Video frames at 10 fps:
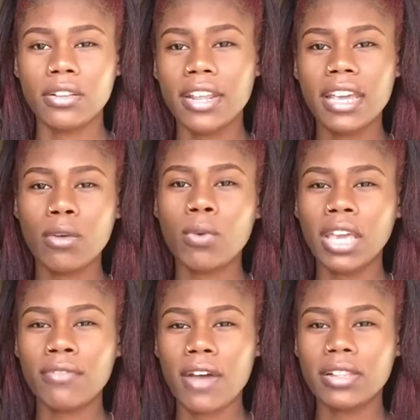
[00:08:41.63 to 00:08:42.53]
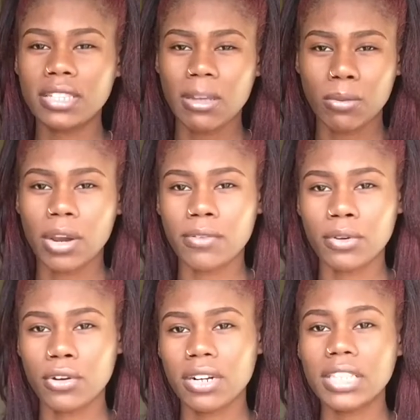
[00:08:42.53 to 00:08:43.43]
Then when he finally stepped away from
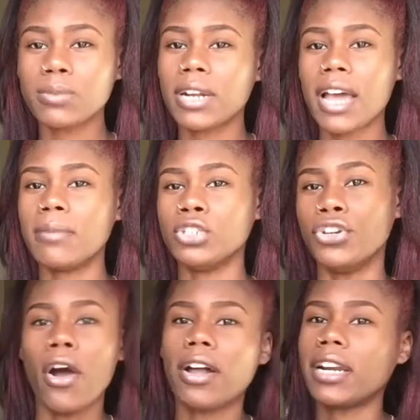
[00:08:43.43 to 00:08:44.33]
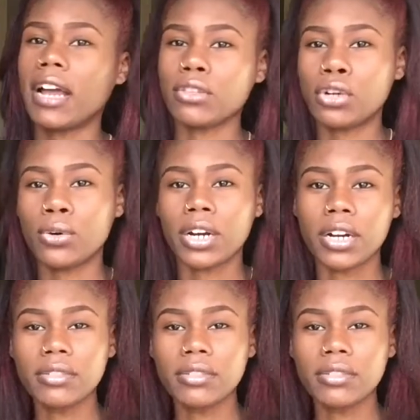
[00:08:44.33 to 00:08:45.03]
the door, that's when I darted out the door.